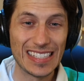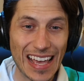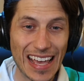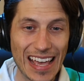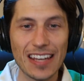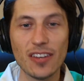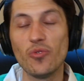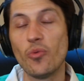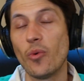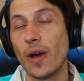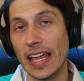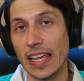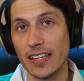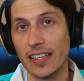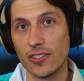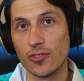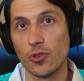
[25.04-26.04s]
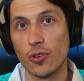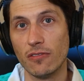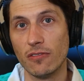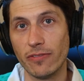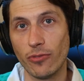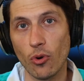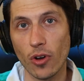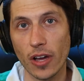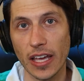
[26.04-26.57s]
10 ways to
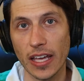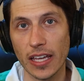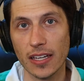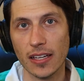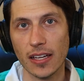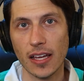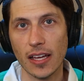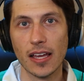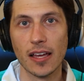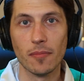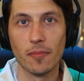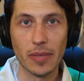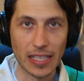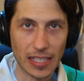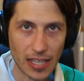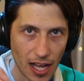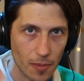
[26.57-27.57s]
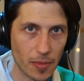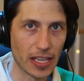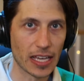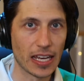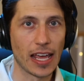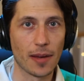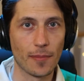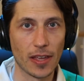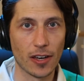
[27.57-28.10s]
avoid becoming
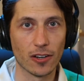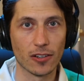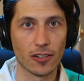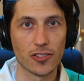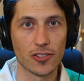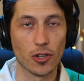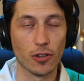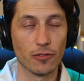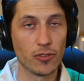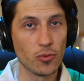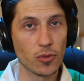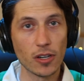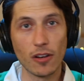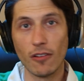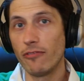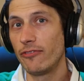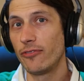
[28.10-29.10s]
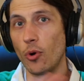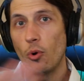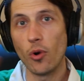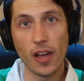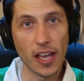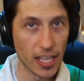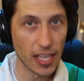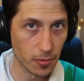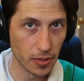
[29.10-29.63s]
an animator. So if you want to
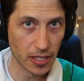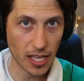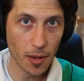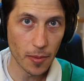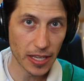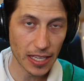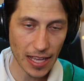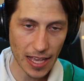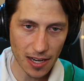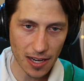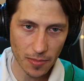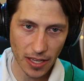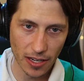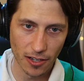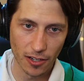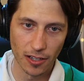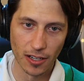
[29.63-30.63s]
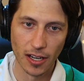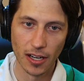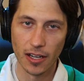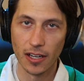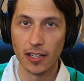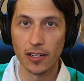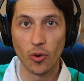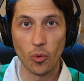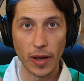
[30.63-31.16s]
avoid becoming an animator,
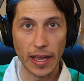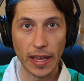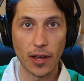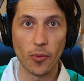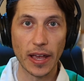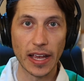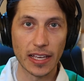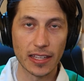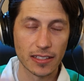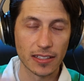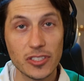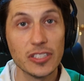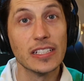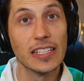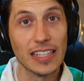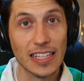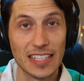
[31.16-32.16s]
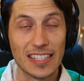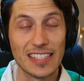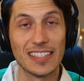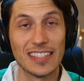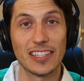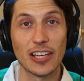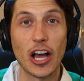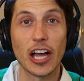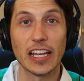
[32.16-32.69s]
wink, wink, this is
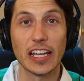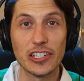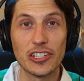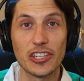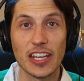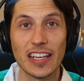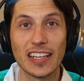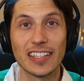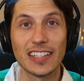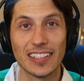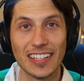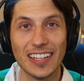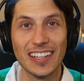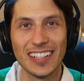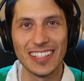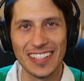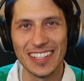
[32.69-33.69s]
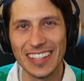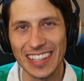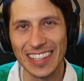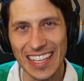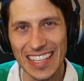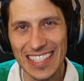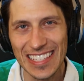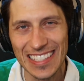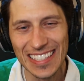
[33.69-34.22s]
a tongue-in-cheek
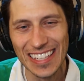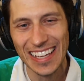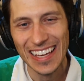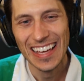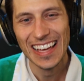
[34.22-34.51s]
list,